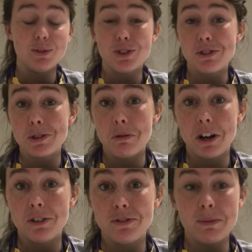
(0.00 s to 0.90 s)
which is so
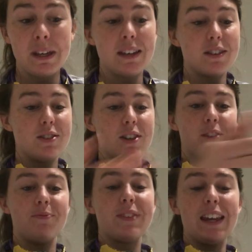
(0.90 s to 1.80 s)
hard for me. So
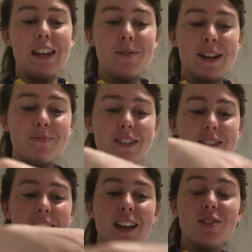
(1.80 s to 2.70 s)
anyway,
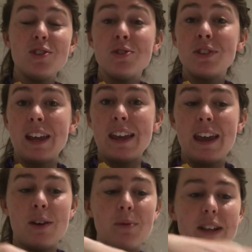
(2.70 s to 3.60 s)
stay tuned and
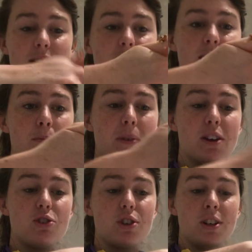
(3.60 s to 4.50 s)
can't wait to see
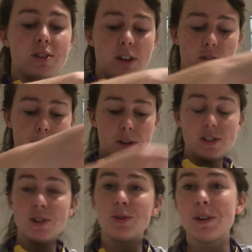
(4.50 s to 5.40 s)
pictures of your
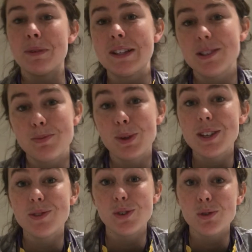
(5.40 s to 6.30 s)
birdseed ornaments.
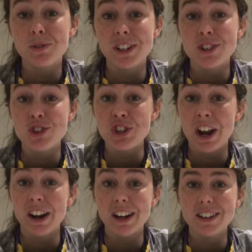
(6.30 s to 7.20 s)
Please feel free to
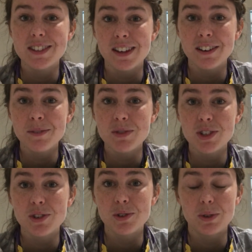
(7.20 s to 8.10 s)
share, send them
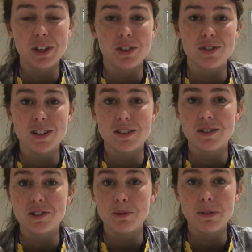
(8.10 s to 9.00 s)
to your
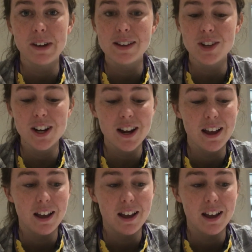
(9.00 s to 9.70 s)
citizen supervisor.